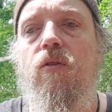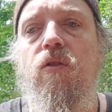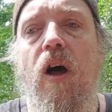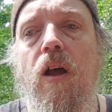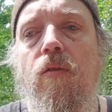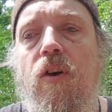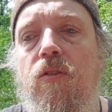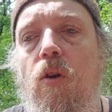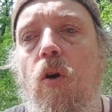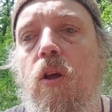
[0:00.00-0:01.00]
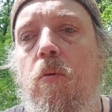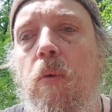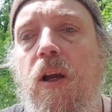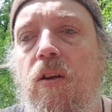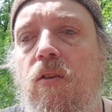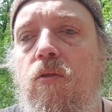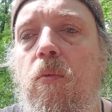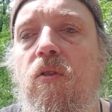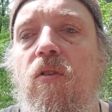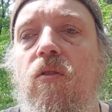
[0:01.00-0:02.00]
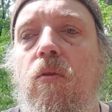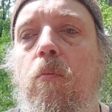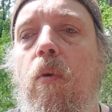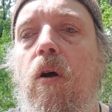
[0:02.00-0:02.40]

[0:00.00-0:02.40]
knife has a locking mechanism. It is a